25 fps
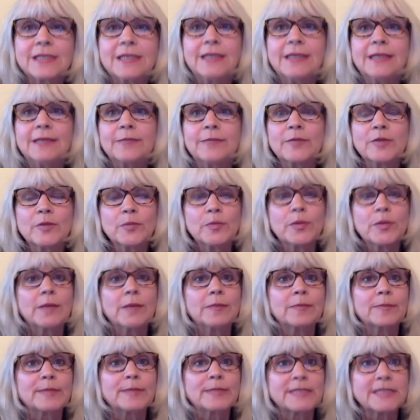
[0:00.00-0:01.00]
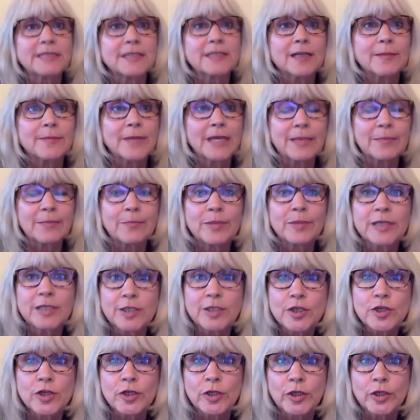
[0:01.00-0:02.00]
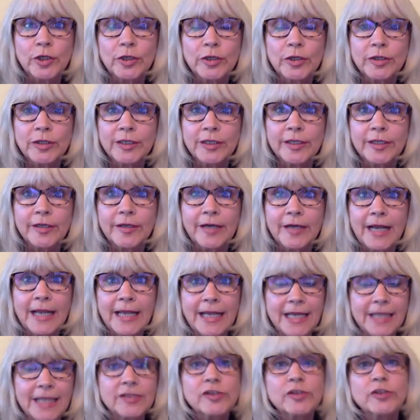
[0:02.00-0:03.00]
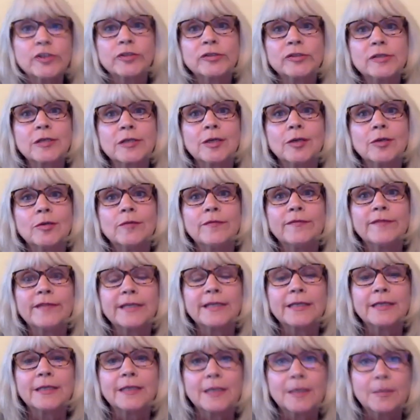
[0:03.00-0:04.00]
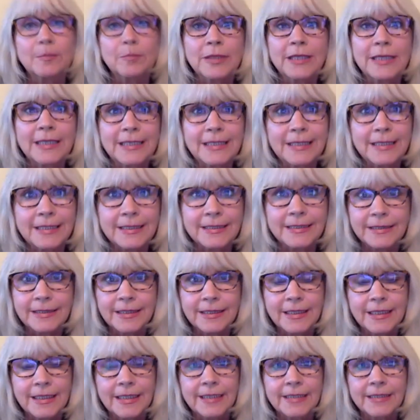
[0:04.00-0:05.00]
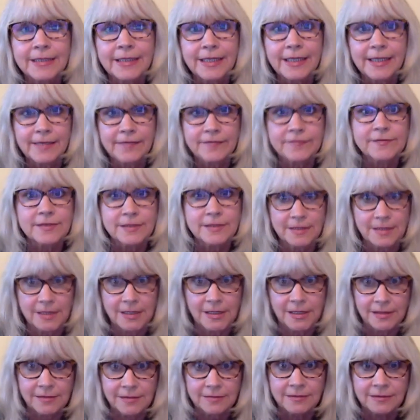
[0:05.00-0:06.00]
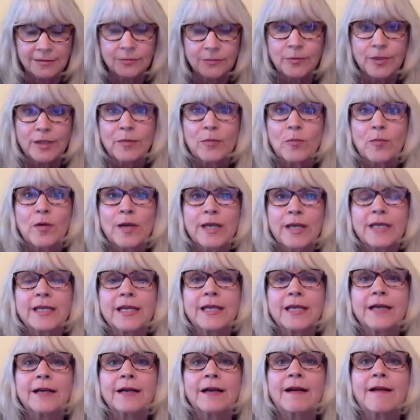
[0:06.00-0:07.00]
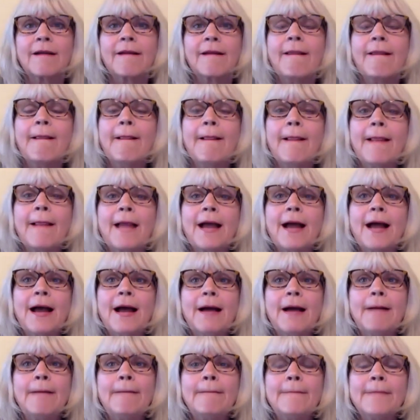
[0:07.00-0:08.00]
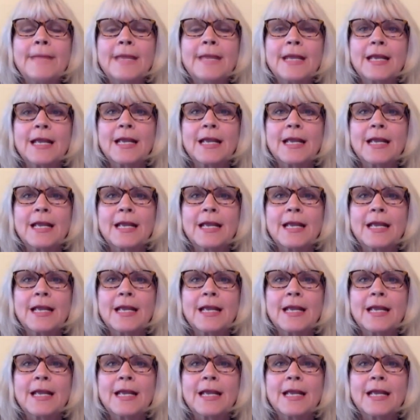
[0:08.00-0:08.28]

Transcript: Um, you probably saw my picture earlier. I entered COVID a blonde, I left uh, with white hair. Um,